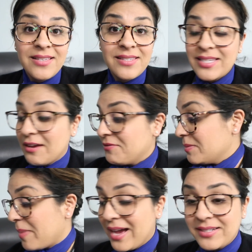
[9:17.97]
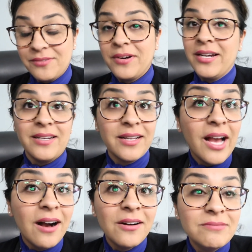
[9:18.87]
Stuff is packed and ready to
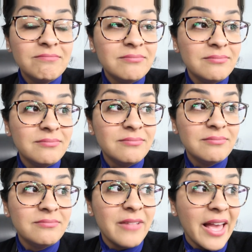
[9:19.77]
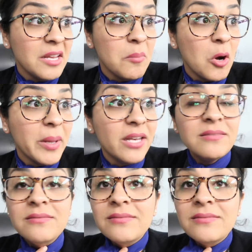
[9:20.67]
go any moment.